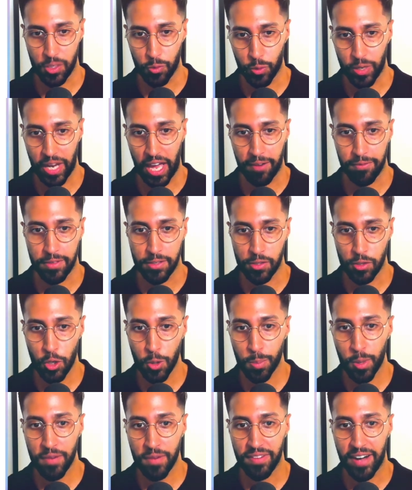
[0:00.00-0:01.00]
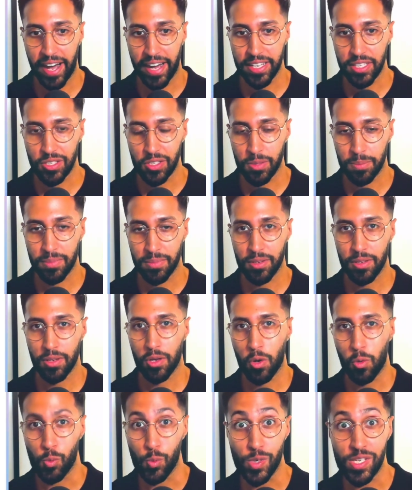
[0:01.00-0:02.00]
We'd have this loop over item,
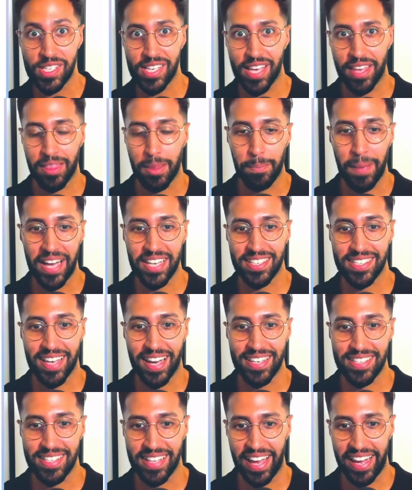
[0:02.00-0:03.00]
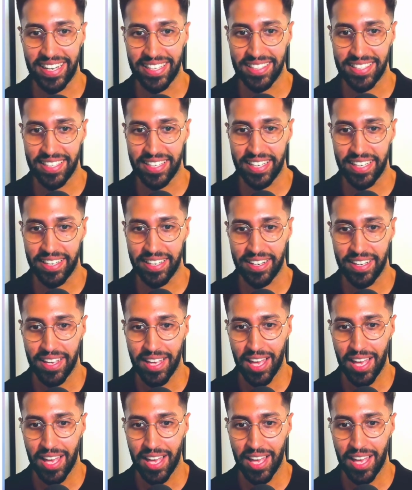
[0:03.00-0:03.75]
set the batch size to 18.